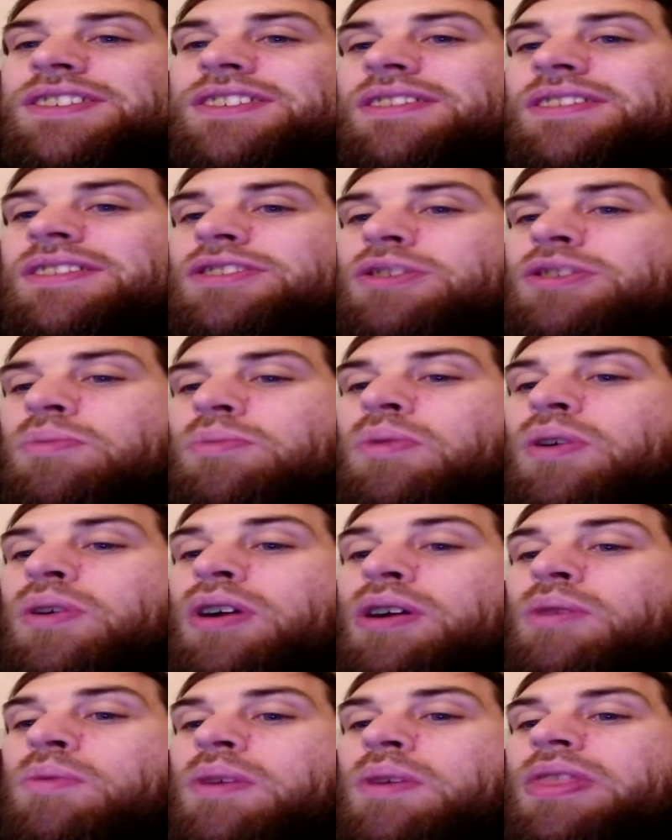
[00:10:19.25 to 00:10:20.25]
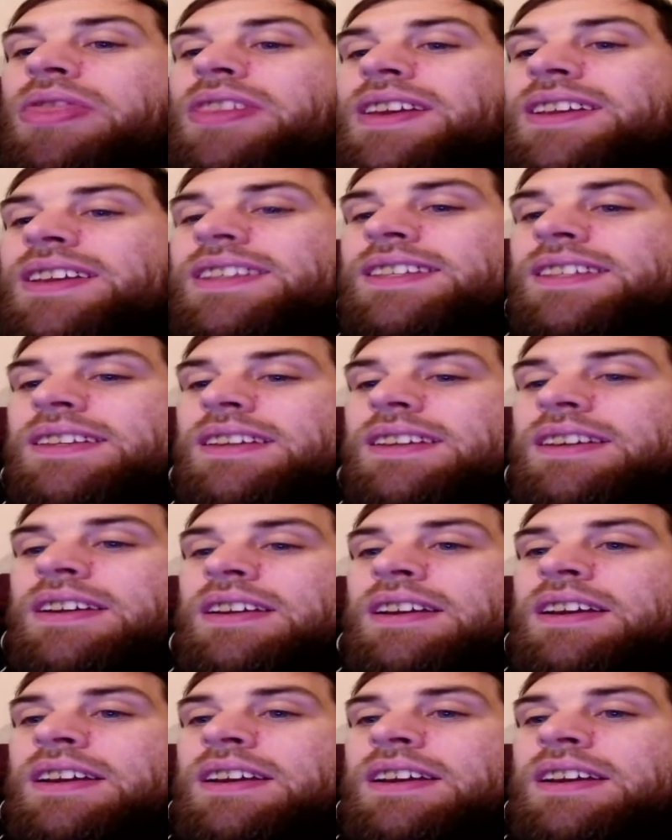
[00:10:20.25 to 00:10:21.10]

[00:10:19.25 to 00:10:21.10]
so to work with this.